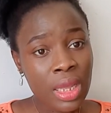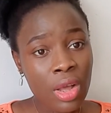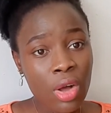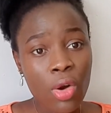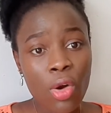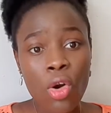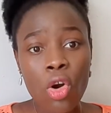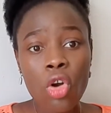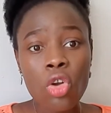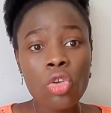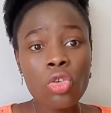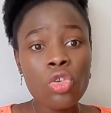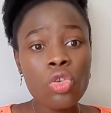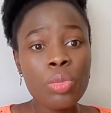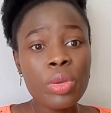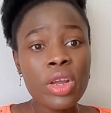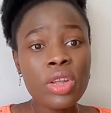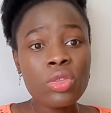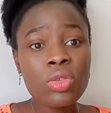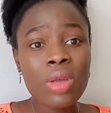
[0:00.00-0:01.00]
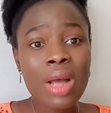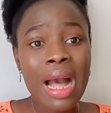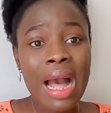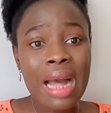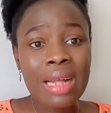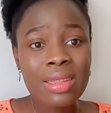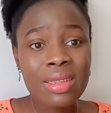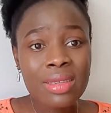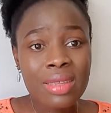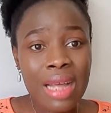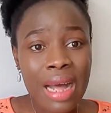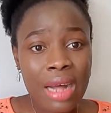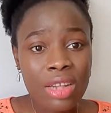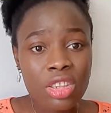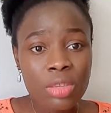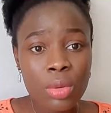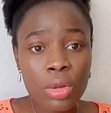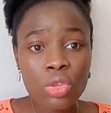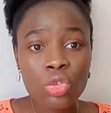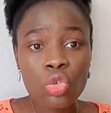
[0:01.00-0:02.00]
Or you begin to act it out,
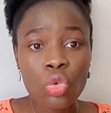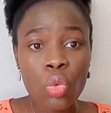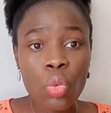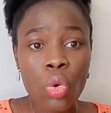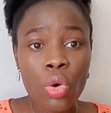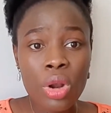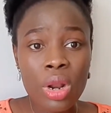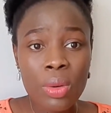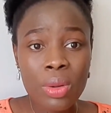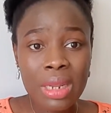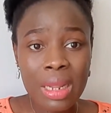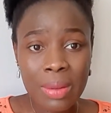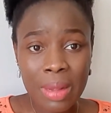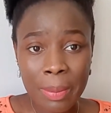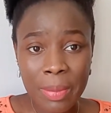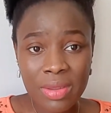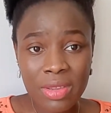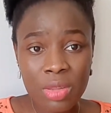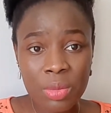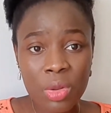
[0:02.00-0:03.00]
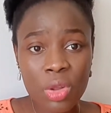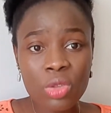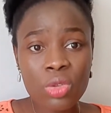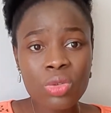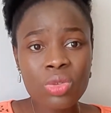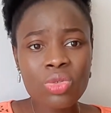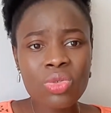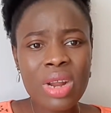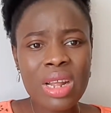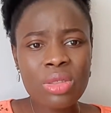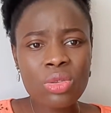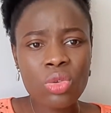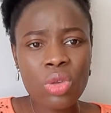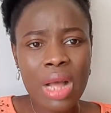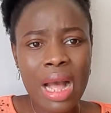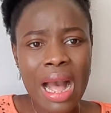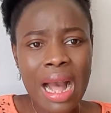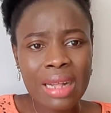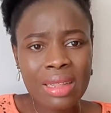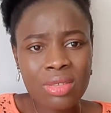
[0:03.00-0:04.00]
begin to quarrel with that person, begin to try to
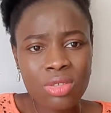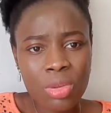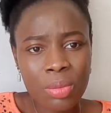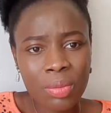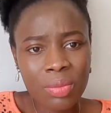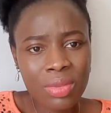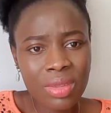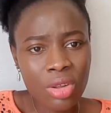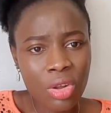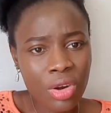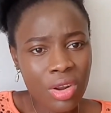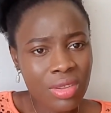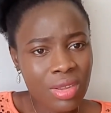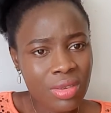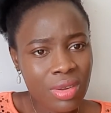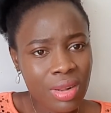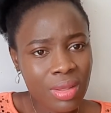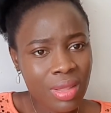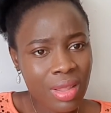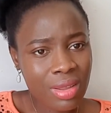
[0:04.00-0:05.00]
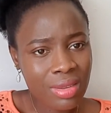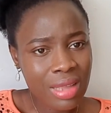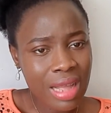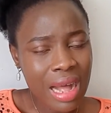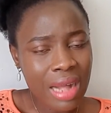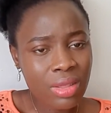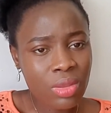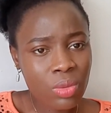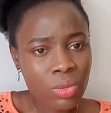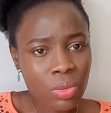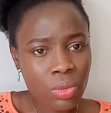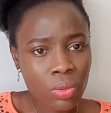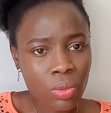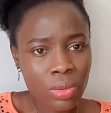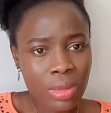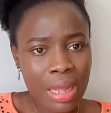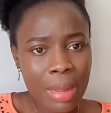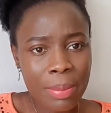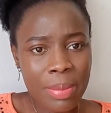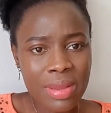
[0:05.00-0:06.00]
act some unnecessary things out with
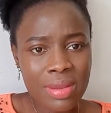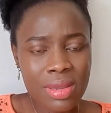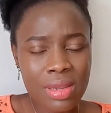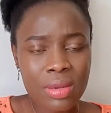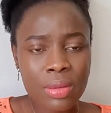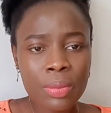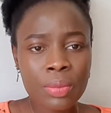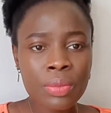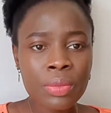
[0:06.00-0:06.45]
that person.